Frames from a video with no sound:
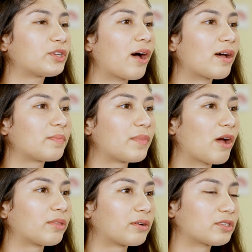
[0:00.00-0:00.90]
taught my
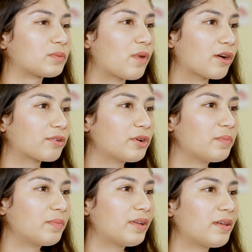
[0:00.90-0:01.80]
own little small
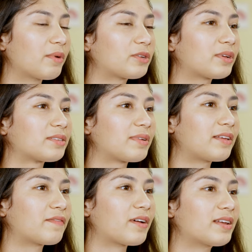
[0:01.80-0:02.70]
group, which was
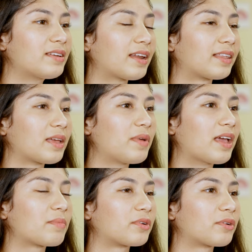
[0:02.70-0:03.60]
really fun, and
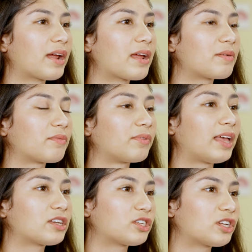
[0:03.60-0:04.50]
being able to create
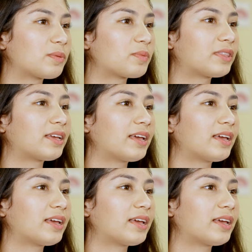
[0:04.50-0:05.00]
relationships with the